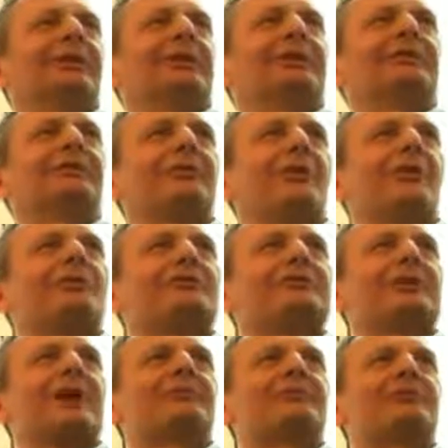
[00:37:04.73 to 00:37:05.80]
it goes
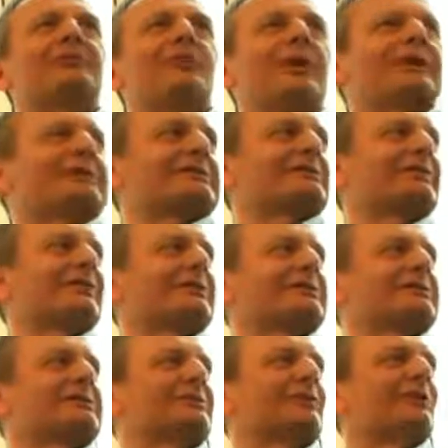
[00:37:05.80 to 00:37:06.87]
up to twice
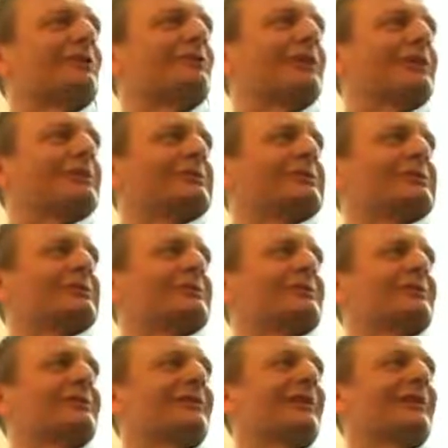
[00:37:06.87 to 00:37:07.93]
as slow
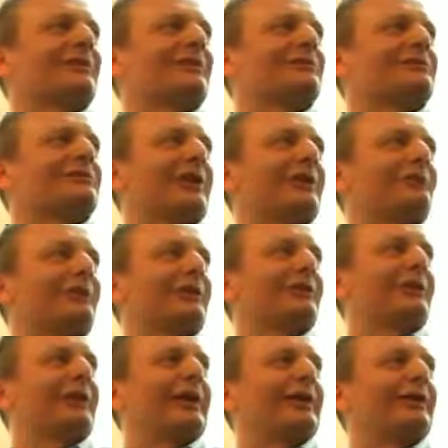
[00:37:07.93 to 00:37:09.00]
as unconstrained,
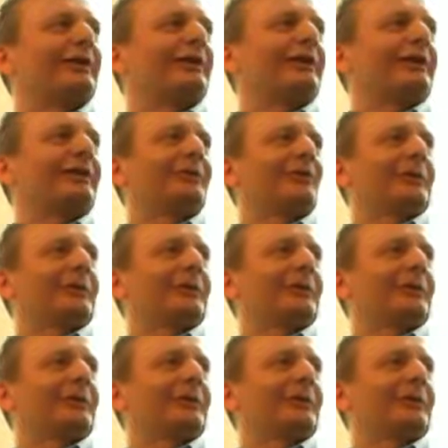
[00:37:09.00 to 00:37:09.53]
but then uh,